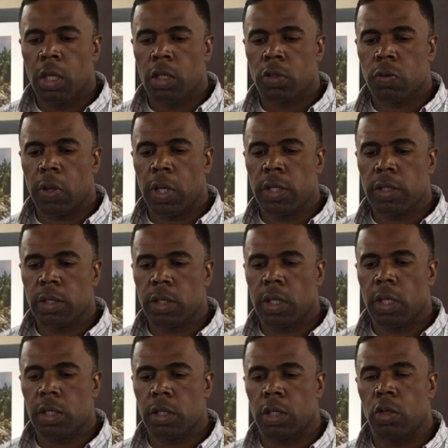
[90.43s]
Stress
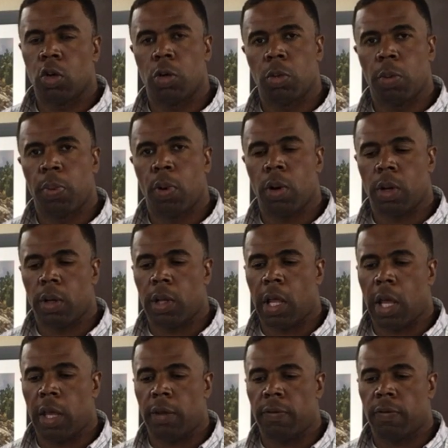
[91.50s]
is a normal part of
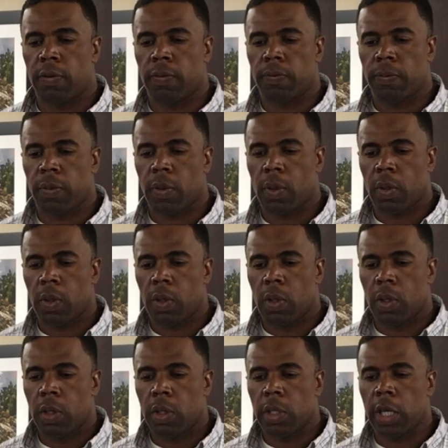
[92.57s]
life
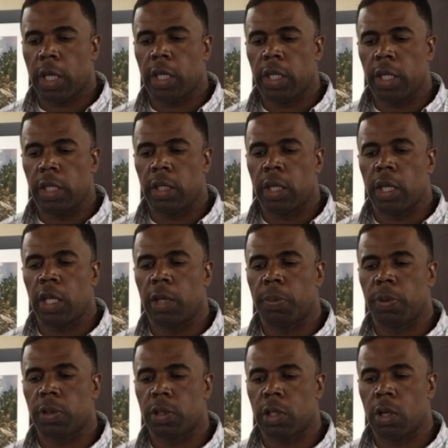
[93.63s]
that can either
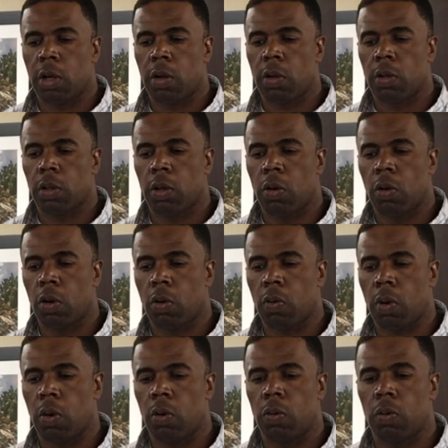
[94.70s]
help us learn or
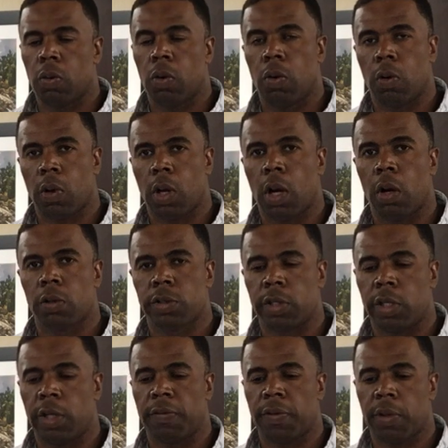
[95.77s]
grow or cause
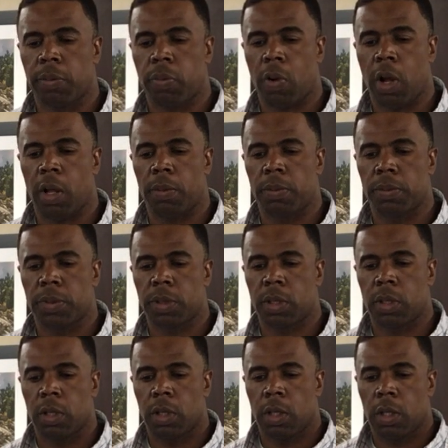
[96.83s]
significant problems.
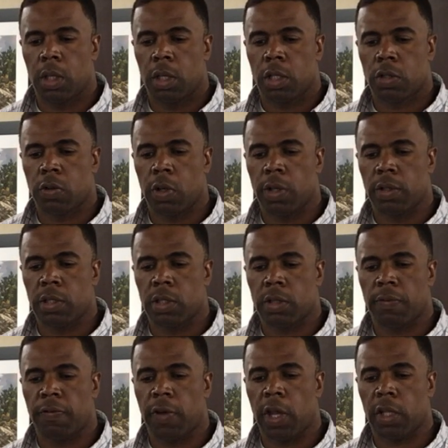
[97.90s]
Stress is a
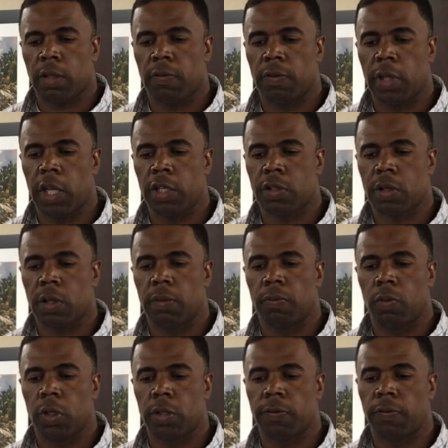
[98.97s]
fact of nature
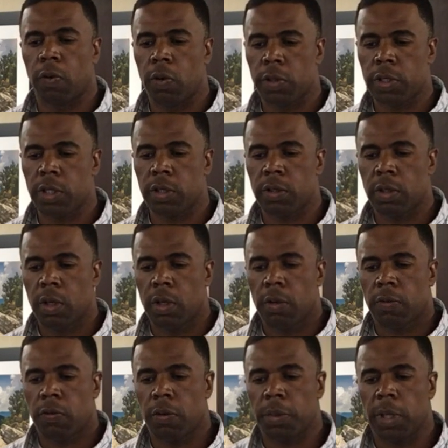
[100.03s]
in which forces
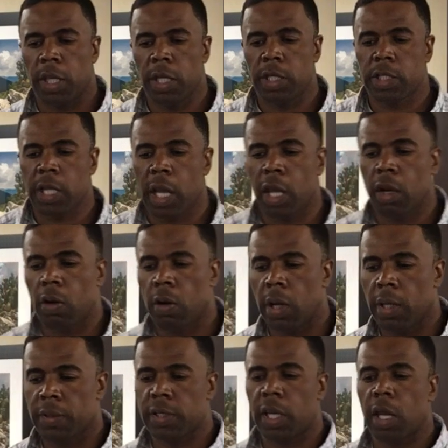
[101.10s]
from the inside or
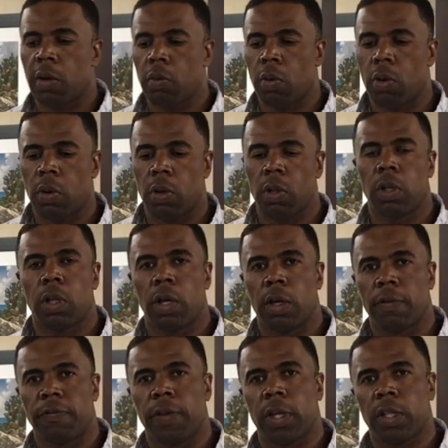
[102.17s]
outside world
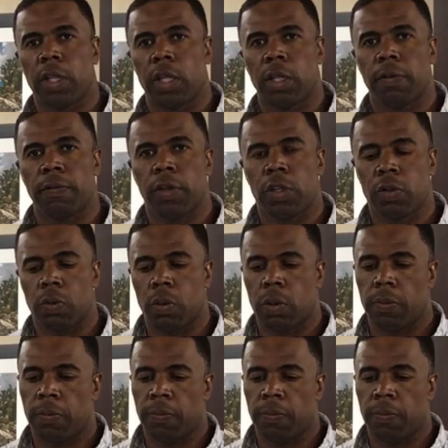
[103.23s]
affect the individual,